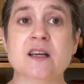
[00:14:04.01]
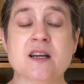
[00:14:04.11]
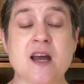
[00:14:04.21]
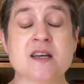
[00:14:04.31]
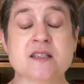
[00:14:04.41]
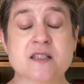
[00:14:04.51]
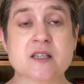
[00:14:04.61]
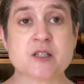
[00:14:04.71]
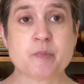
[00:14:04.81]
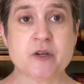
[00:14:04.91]
it as a
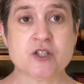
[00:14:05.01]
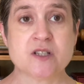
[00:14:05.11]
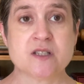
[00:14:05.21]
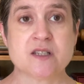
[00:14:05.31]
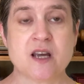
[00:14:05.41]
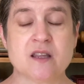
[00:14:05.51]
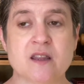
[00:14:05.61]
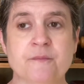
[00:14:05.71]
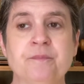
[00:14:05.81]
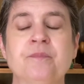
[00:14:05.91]
suspicious death.
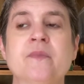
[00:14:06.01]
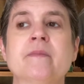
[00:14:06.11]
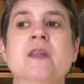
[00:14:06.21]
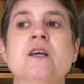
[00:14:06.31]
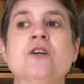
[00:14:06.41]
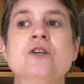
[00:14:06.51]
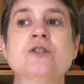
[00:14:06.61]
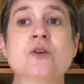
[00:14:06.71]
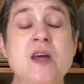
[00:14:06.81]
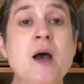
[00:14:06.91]

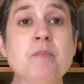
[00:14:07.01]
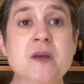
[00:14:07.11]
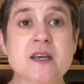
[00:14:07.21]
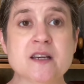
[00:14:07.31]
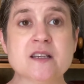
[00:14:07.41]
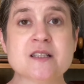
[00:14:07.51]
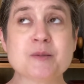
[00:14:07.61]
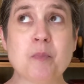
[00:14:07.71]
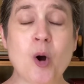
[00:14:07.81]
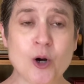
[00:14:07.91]
So that begins
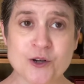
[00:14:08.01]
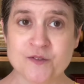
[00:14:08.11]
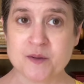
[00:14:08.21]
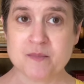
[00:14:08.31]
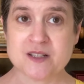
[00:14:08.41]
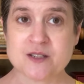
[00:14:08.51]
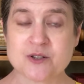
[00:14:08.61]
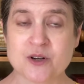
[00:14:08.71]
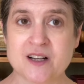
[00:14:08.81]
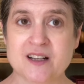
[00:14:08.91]
part of the
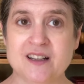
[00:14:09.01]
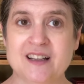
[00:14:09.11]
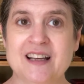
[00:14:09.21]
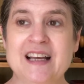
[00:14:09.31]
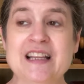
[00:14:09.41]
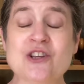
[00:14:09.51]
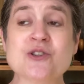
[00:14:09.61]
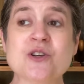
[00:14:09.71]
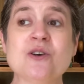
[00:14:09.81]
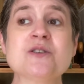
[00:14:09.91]
mystery.
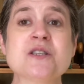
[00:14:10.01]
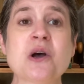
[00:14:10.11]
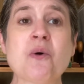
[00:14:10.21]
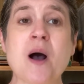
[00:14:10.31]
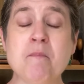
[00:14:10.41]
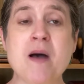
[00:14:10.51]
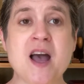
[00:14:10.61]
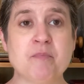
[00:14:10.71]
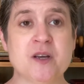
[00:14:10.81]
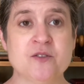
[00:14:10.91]
There's also a
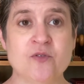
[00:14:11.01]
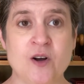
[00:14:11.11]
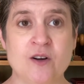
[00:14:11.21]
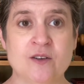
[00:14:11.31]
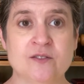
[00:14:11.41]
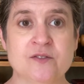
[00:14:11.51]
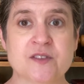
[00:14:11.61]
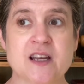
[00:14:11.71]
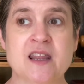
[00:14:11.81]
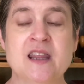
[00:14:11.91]
map involved
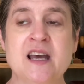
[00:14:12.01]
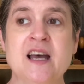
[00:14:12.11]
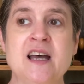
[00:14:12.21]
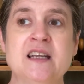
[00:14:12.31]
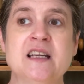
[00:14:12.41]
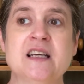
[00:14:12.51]
that